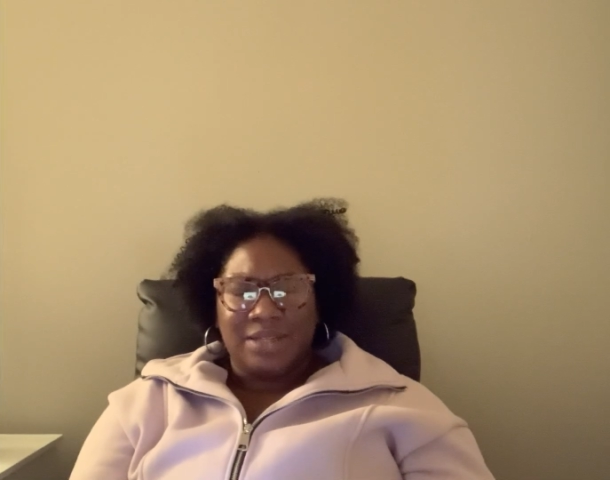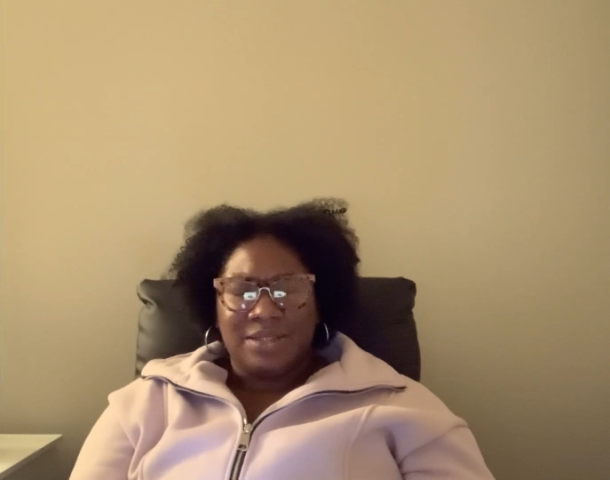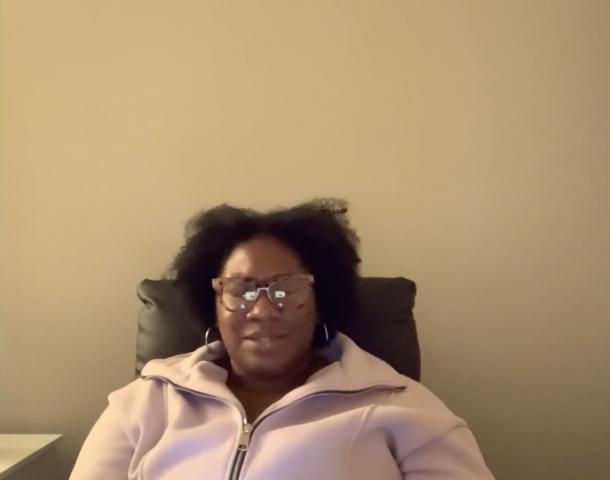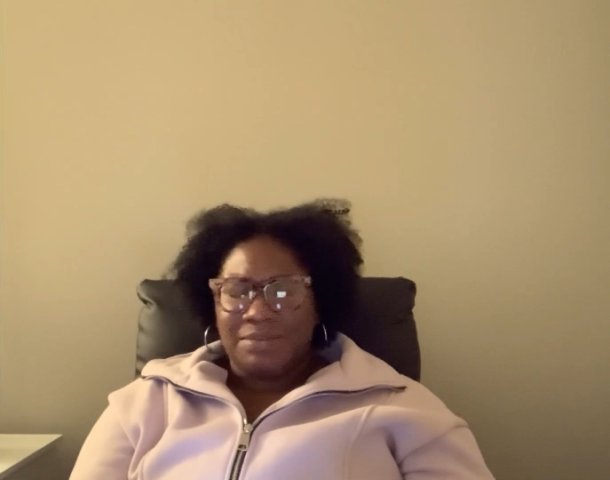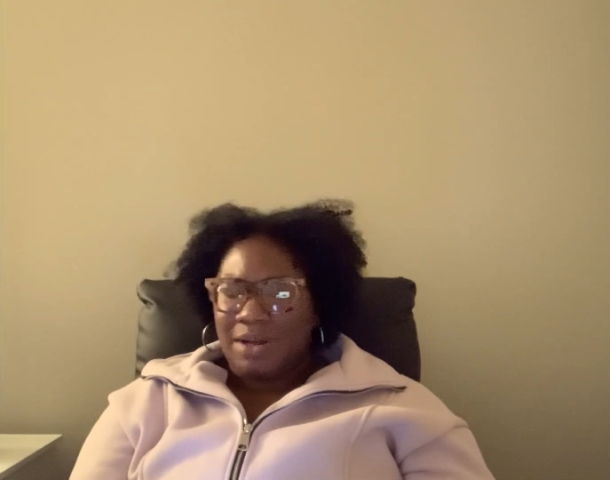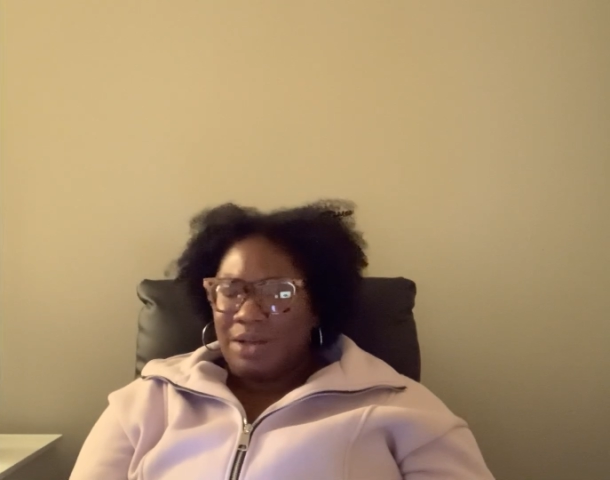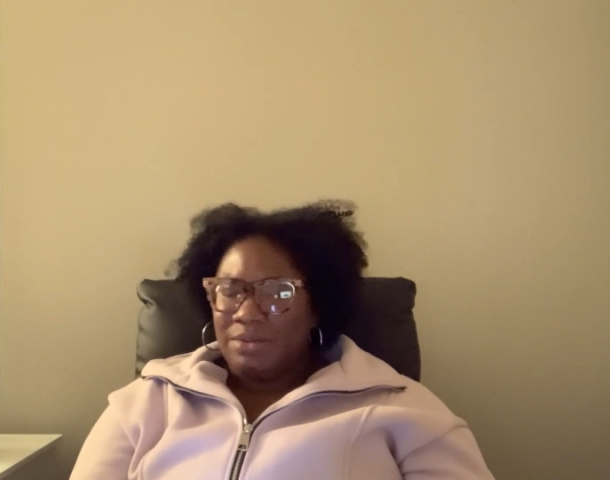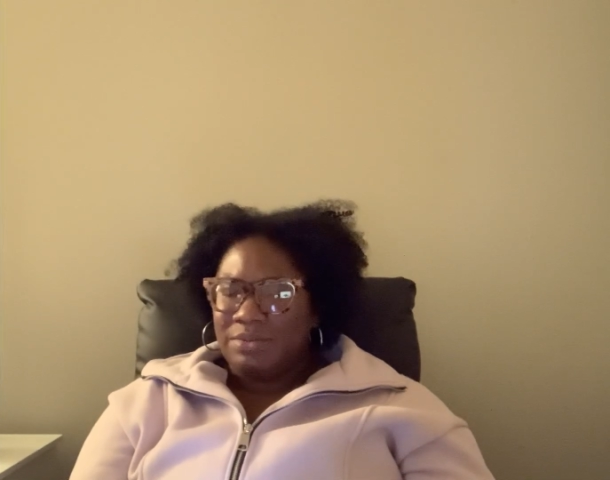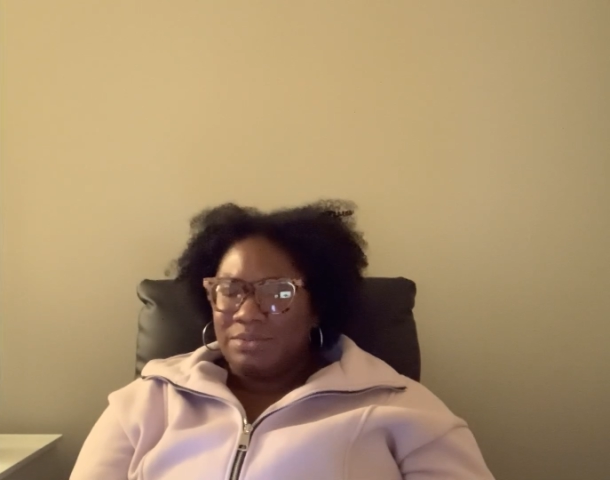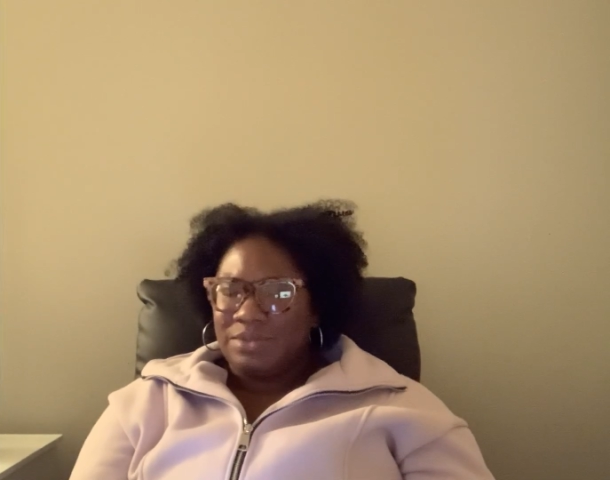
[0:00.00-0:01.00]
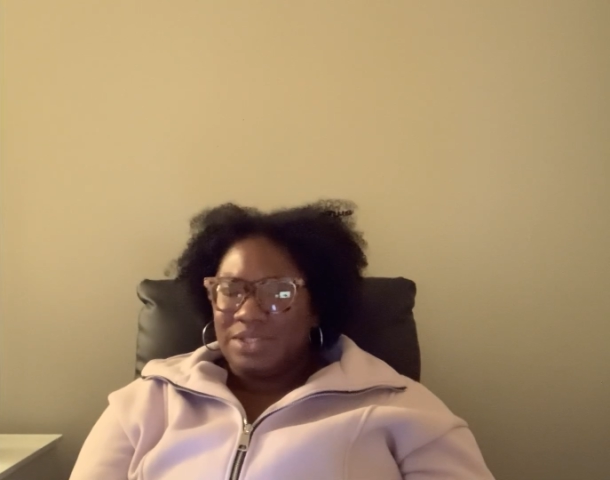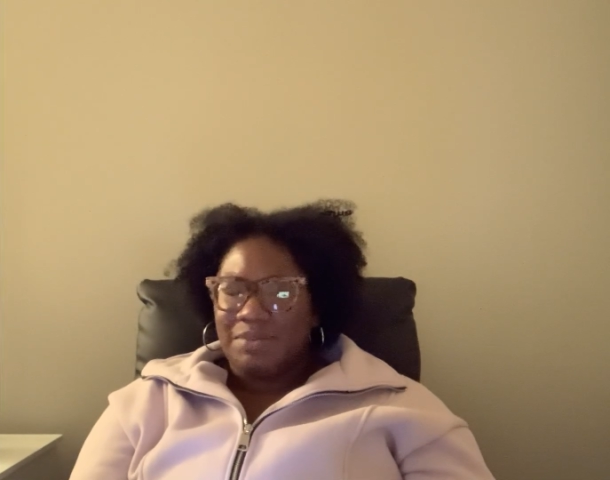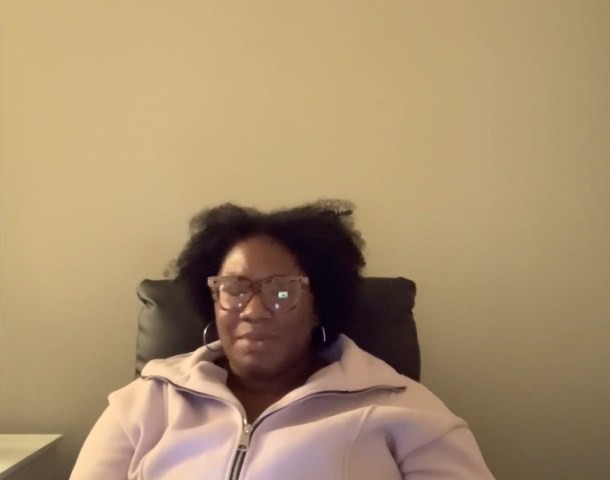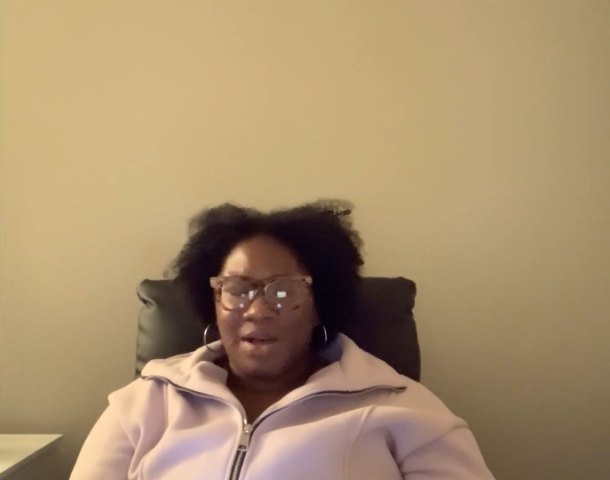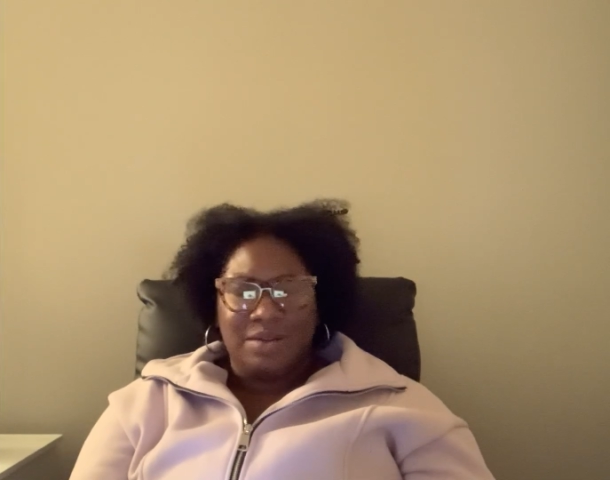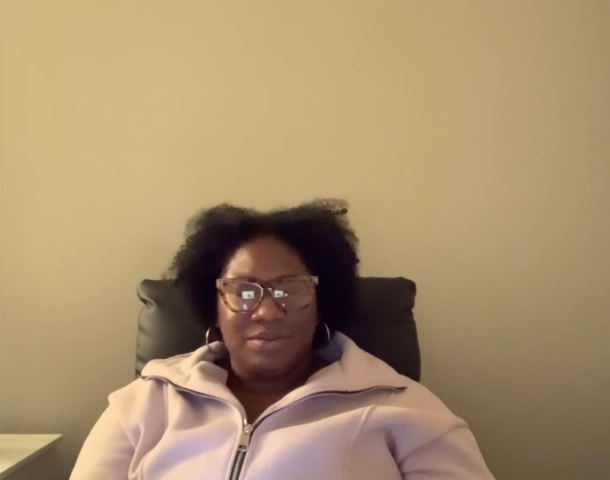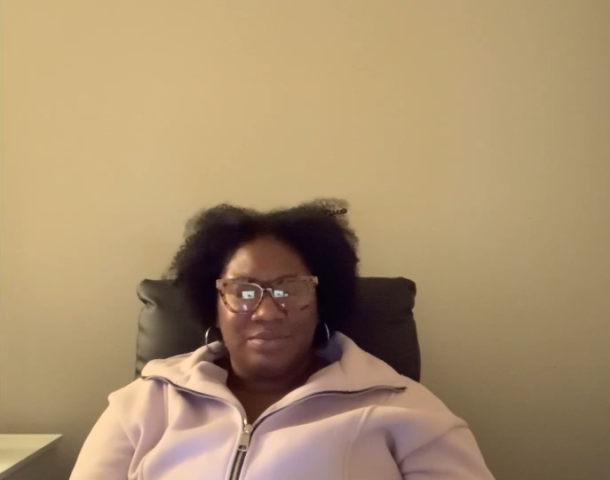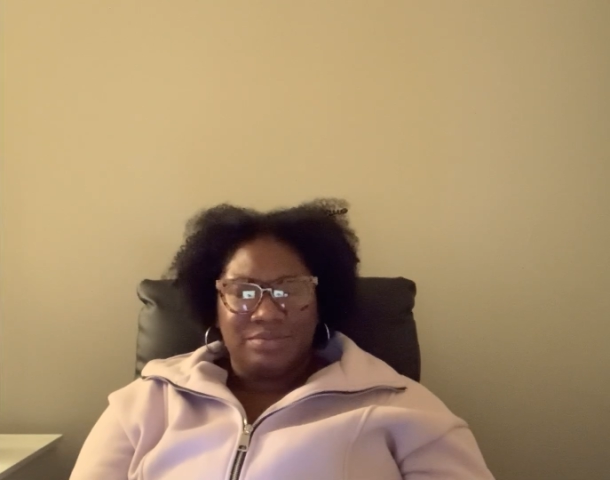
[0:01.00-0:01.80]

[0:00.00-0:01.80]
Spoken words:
Simone, Simone.